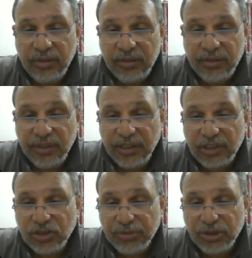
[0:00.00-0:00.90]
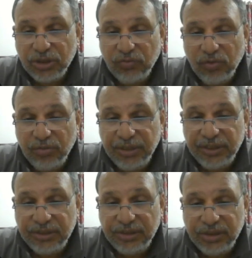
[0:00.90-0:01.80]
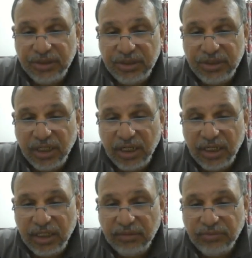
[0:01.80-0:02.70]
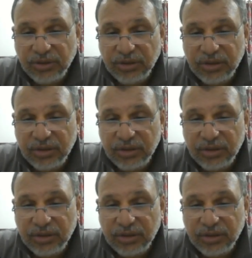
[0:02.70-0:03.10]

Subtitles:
The expression will be G times